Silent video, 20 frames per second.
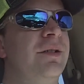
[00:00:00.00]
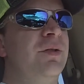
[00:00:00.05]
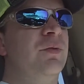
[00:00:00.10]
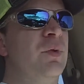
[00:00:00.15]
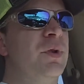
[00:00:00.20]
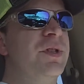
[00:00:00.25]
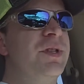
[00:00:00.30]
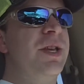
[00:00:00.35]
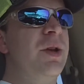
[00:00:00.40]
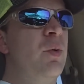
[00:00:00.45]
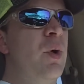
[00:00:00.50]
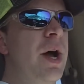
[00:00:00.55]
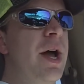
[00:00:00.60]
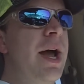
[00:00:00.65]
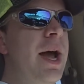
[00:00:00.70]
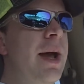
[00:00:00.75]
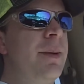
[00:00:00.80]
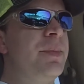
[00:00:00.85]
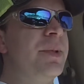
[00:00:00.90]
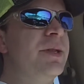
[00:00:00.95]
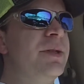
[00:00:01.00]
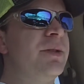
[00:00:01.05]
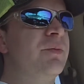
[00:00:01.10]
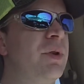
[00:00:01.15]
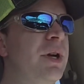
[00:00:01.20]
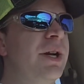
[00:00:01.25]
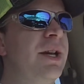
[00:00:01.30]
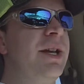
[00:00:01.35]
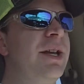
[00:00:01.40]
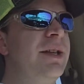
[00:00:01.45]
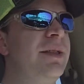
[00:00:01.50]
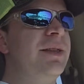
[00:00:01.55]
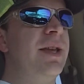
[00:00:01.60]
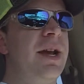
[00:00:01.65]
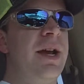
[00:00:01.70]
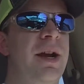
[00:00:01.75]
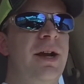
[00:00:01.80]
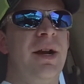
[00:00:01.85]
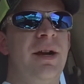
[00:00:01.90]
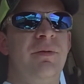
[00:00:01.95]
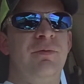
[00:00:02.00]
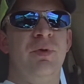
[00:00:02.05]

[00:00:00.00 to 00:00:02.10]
We'll see what happens when I get there.